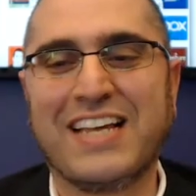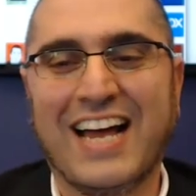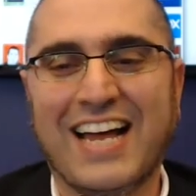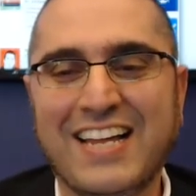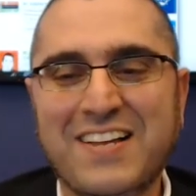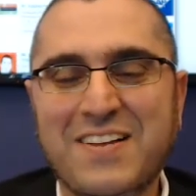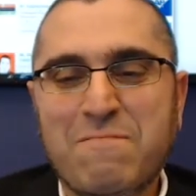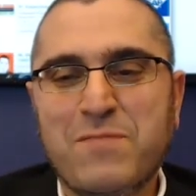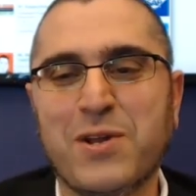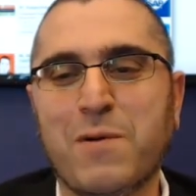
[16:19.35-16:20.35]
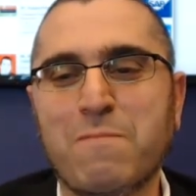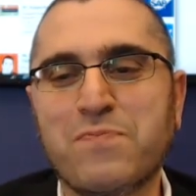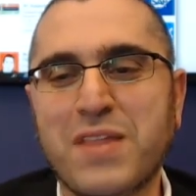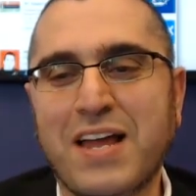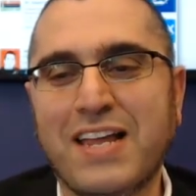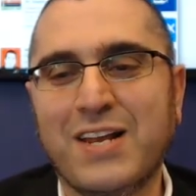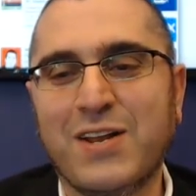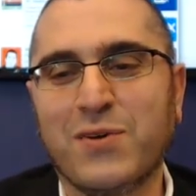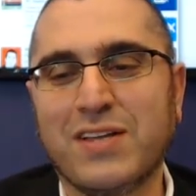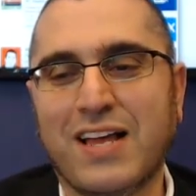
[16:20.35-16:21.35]
Uh, you know, uh, you
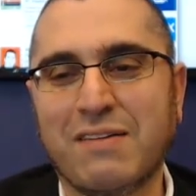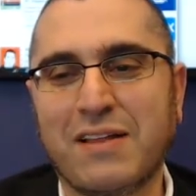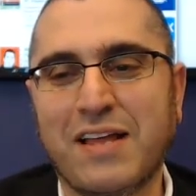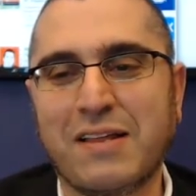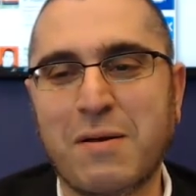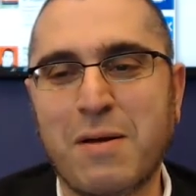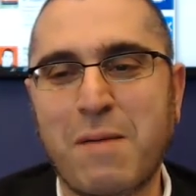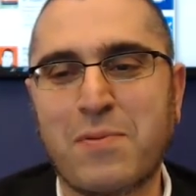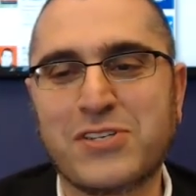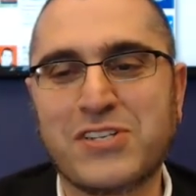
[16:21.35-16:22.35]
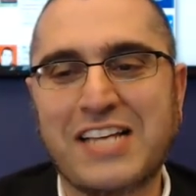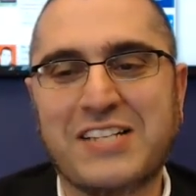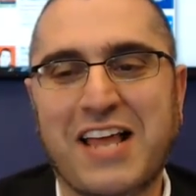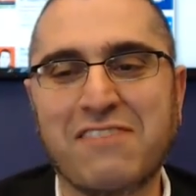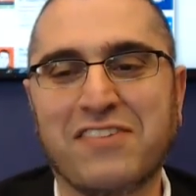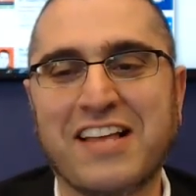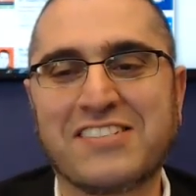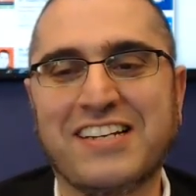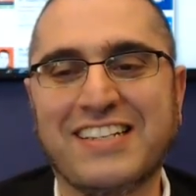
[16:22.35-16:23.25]
know, uh, a, a precise life lesson.